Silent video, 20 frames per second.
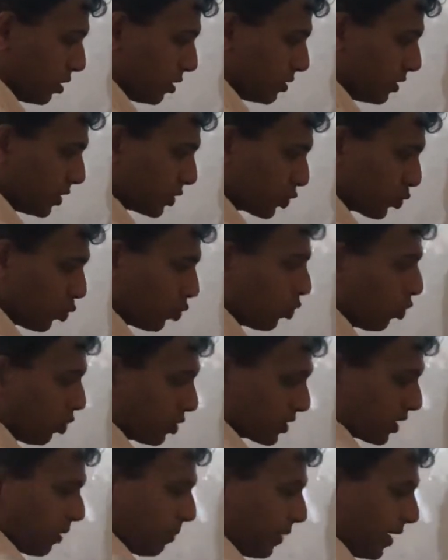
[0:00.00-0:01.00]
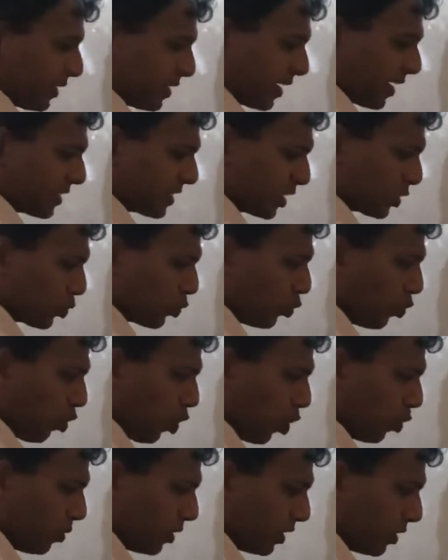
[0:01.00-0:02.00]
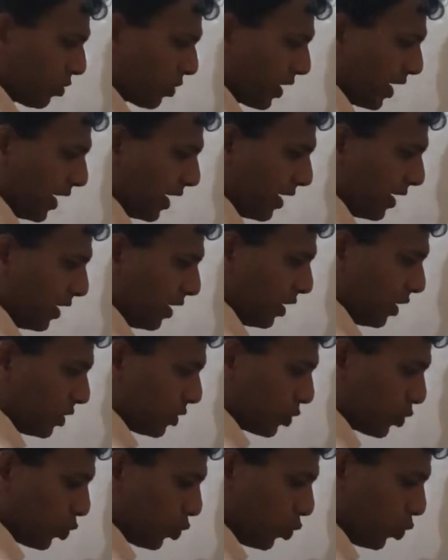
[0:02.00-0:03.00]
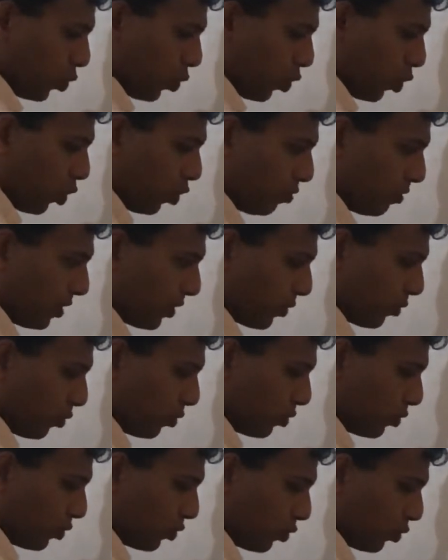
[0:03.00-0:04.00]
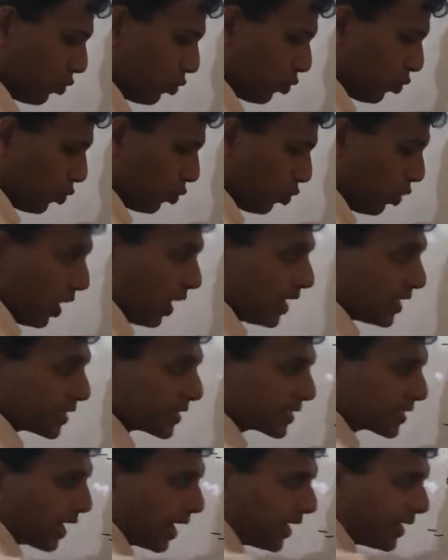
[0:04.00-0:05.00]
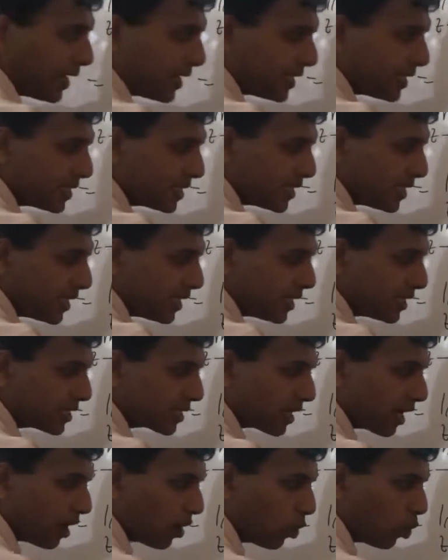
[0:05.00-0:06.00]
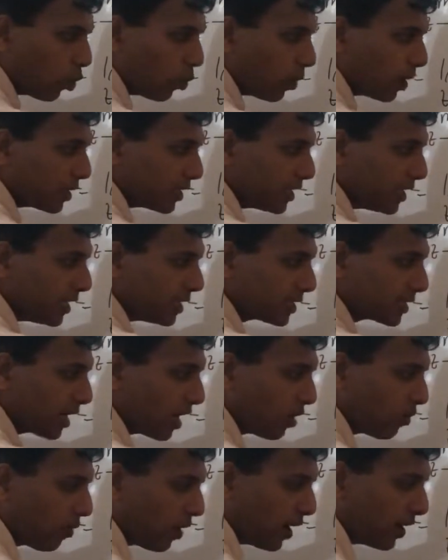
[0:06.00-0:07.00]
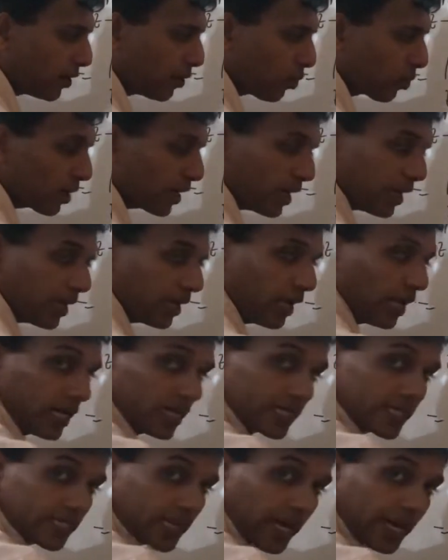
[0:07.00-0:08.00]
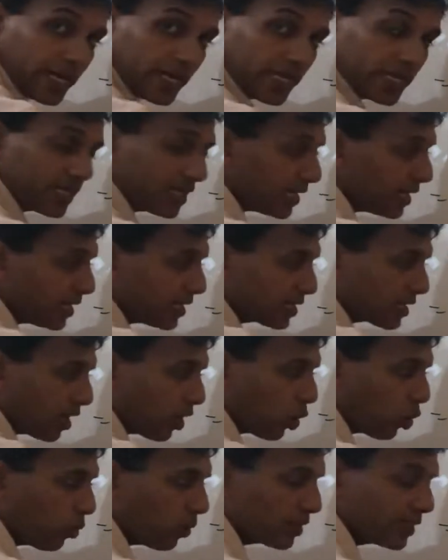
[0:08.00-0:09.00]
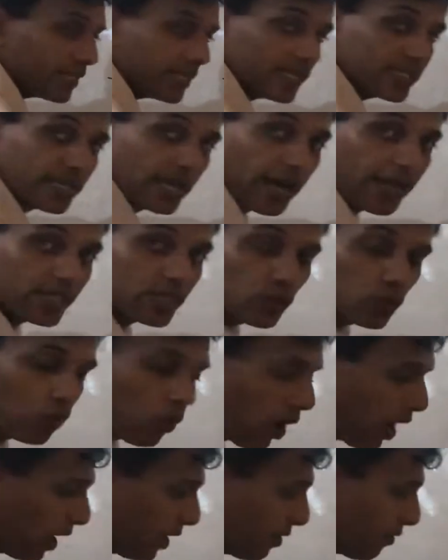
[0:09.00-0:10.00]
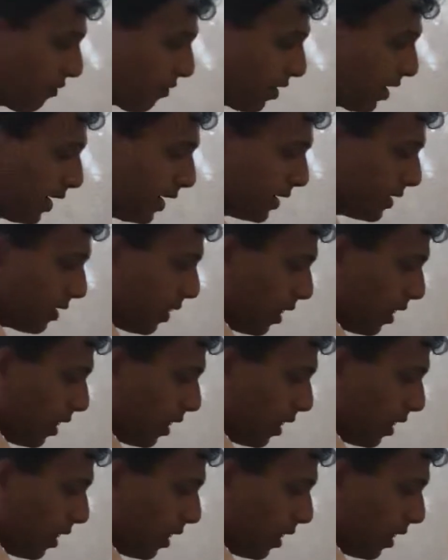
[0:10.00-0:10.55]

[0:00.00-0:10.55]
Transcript: This 2 goes up. I think it's a 2 over. Okay. 2 over root 2 sine theta over theta 1. Okay. Sine theta over theta is 1, right?